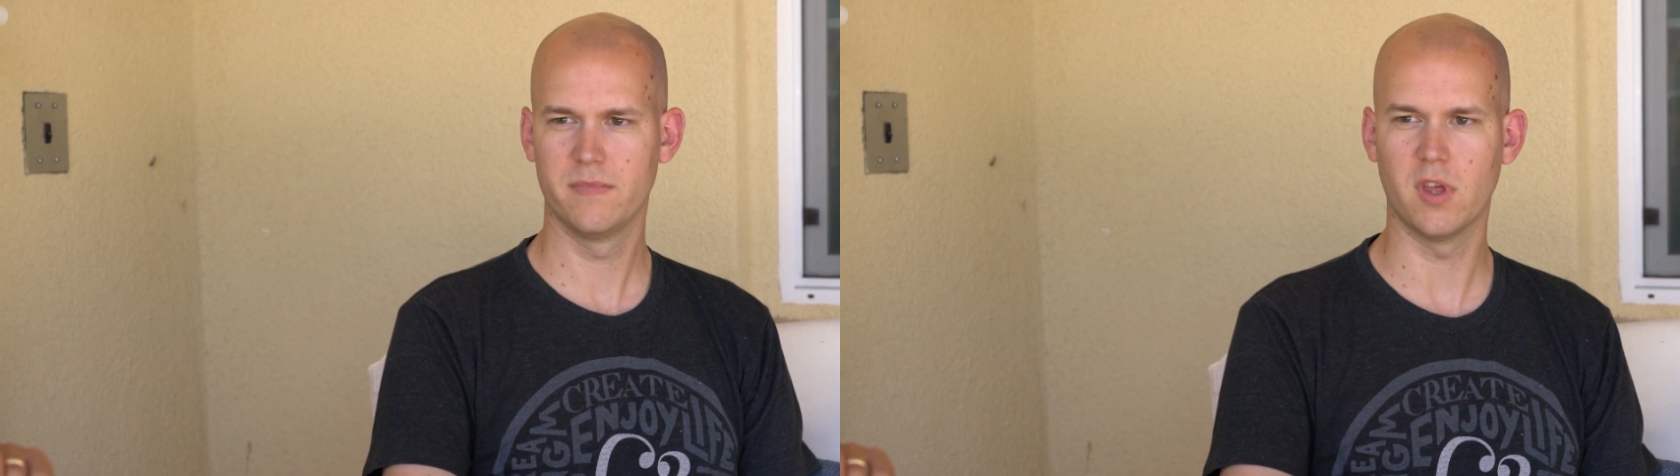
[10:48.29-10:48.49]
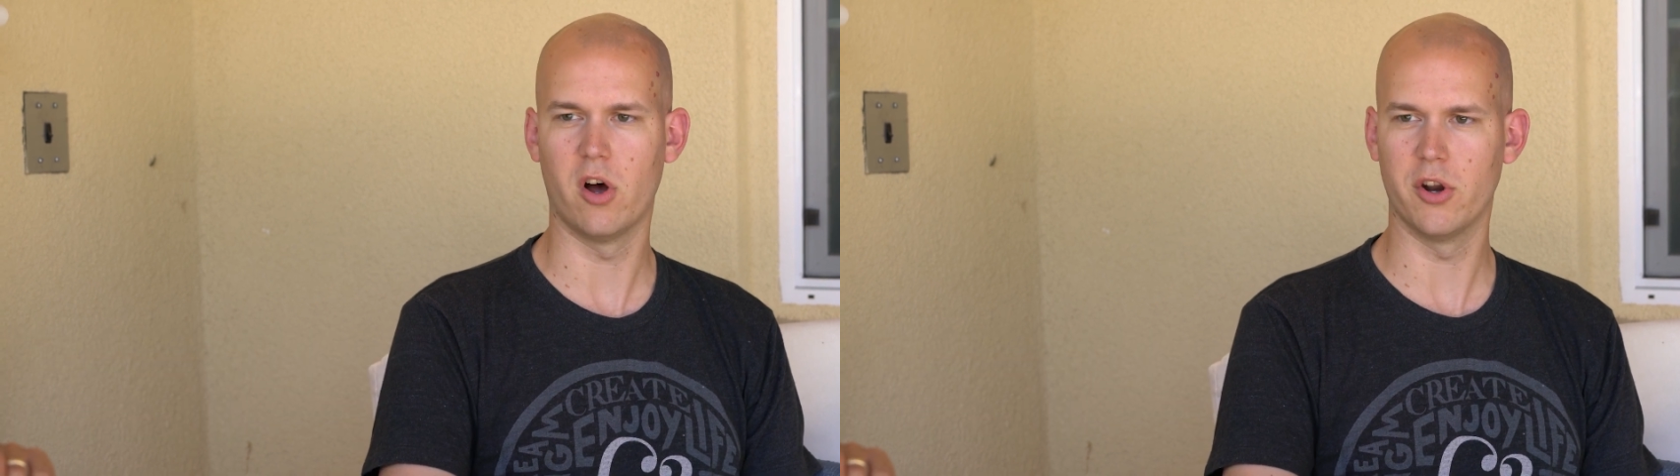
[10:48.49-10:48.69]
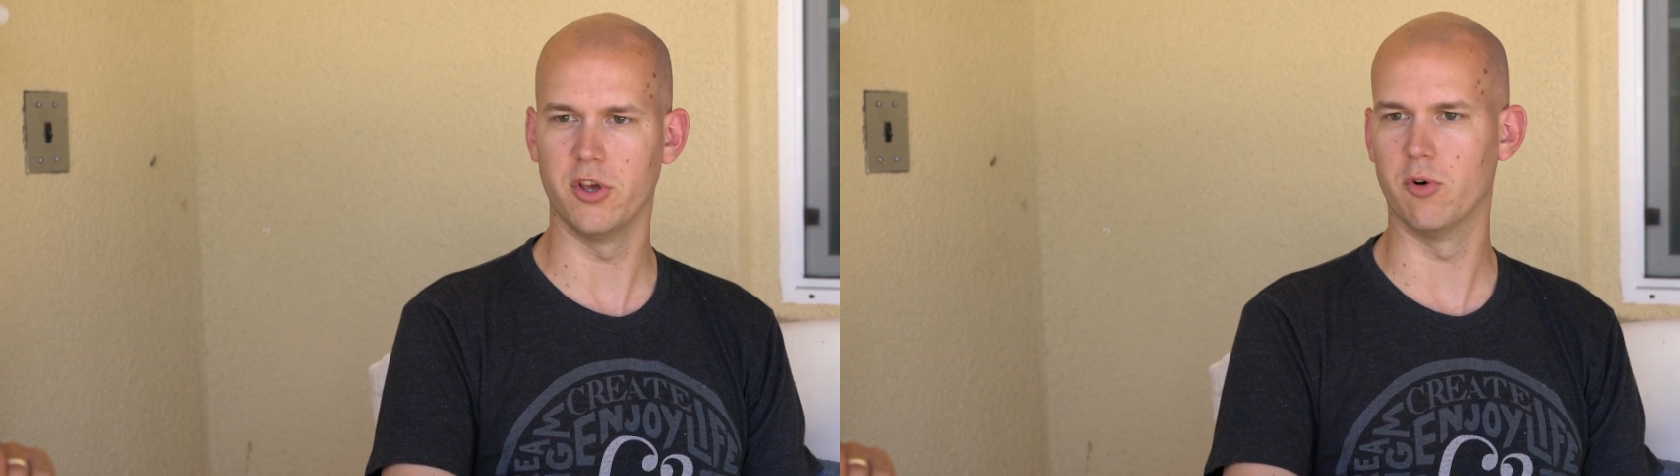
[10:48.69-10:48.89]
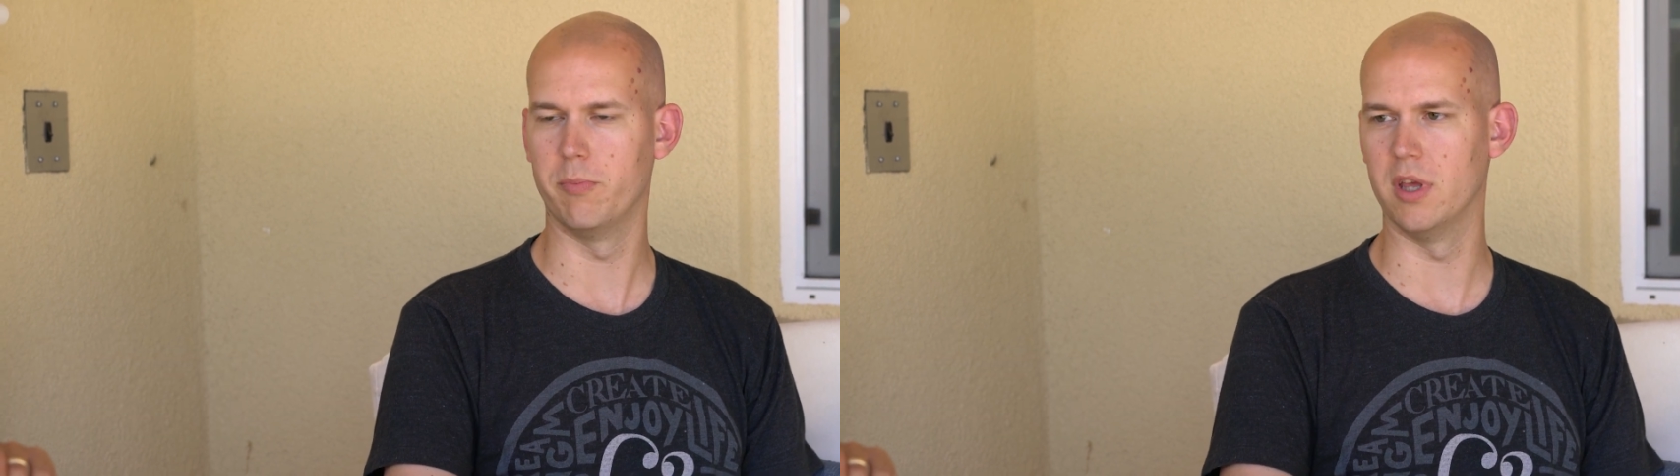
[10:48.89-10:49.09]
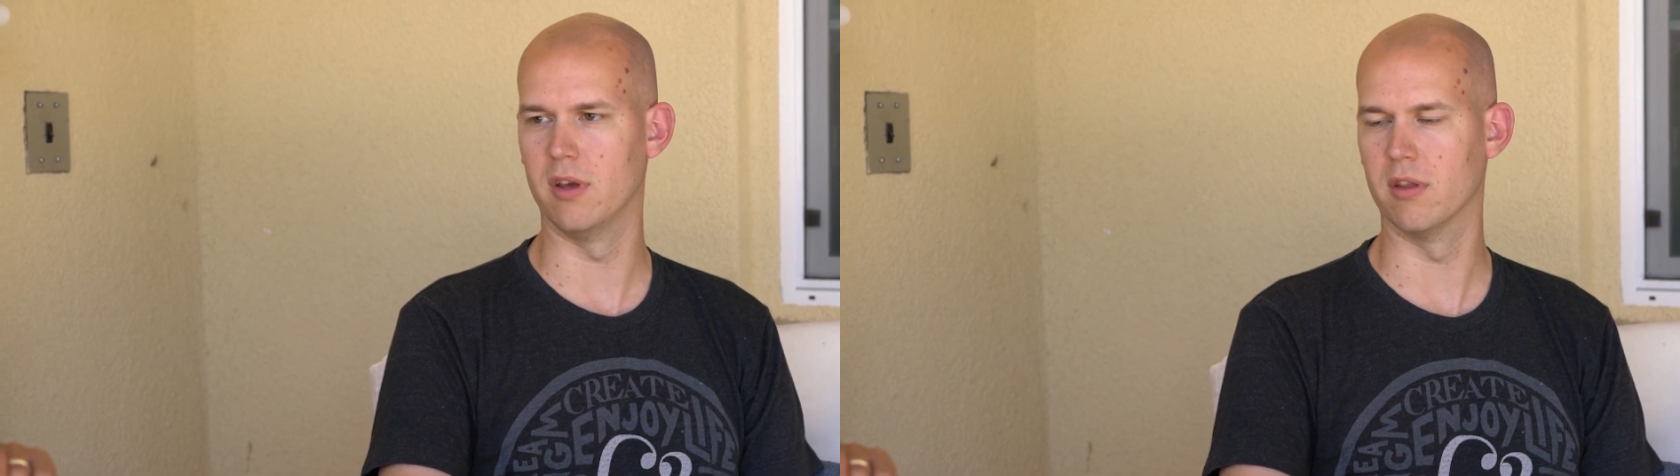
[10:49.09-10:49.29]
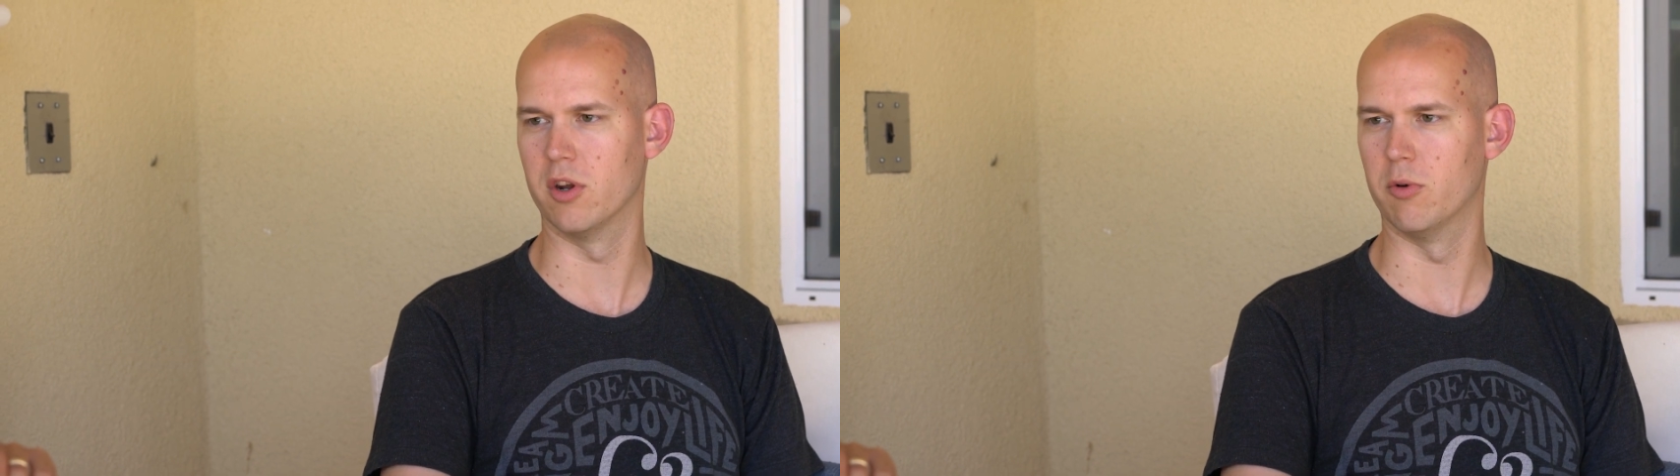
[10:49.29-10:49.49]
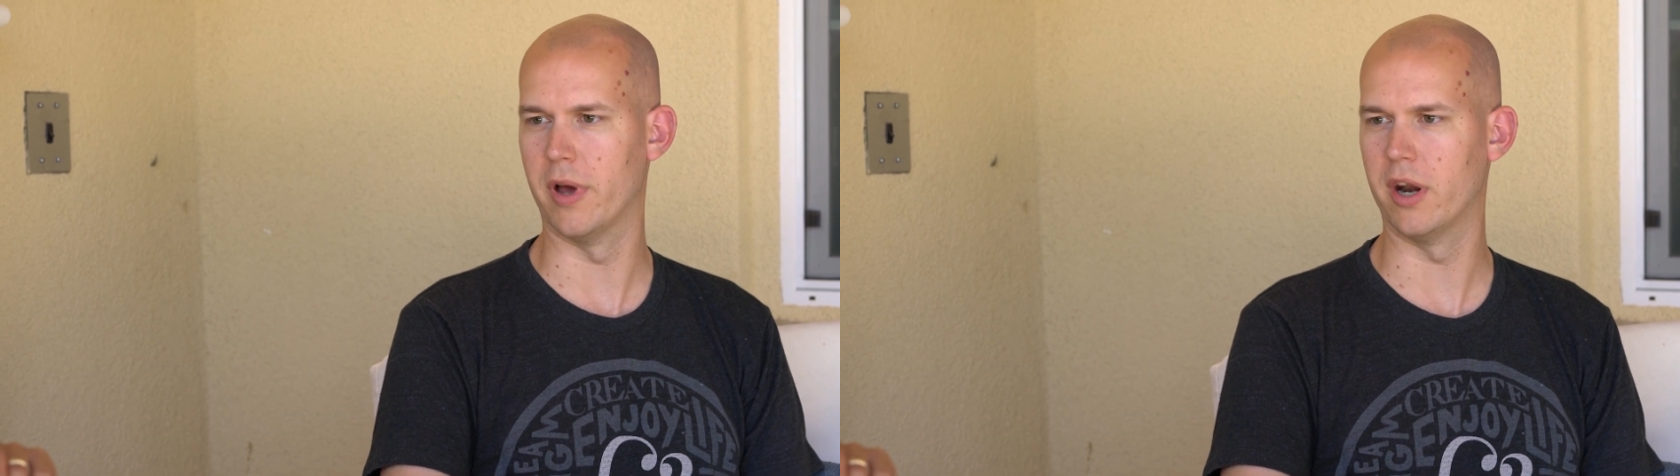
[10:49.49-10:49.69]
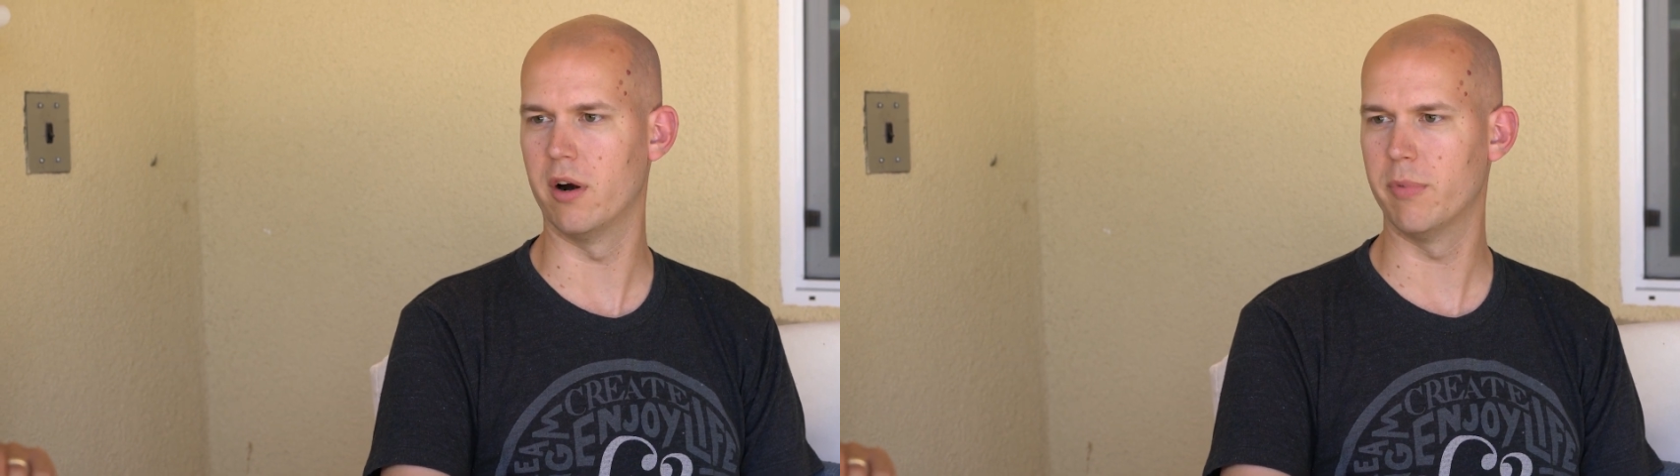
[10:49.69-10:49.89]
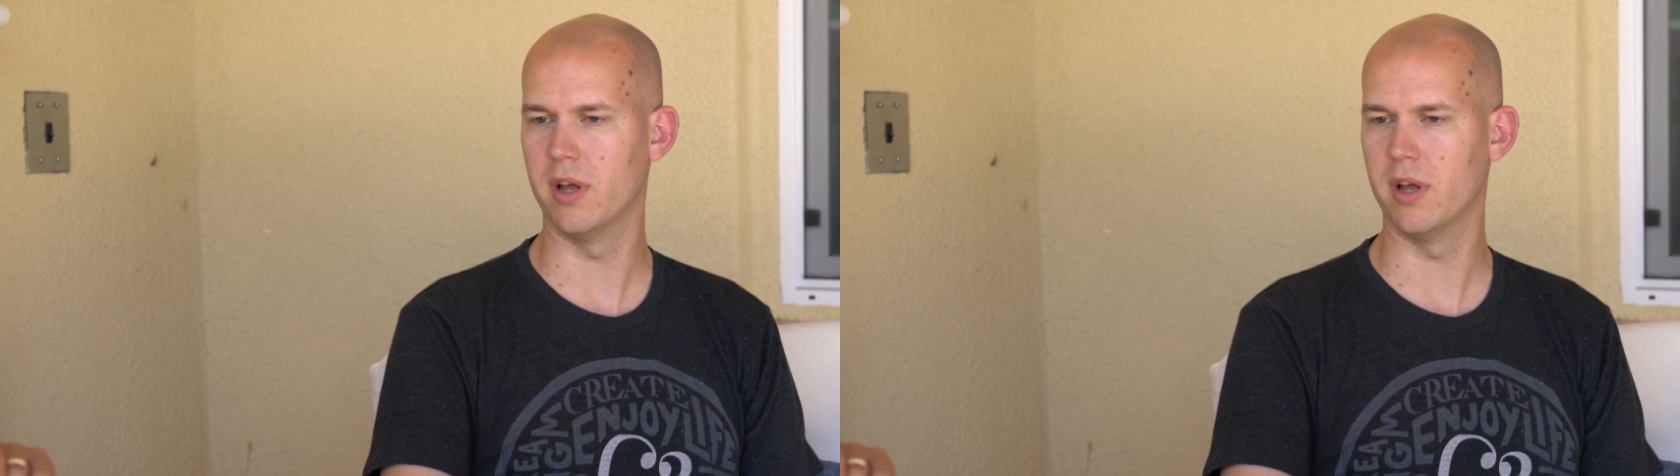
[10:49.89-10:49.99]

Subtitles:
the audio being a little better.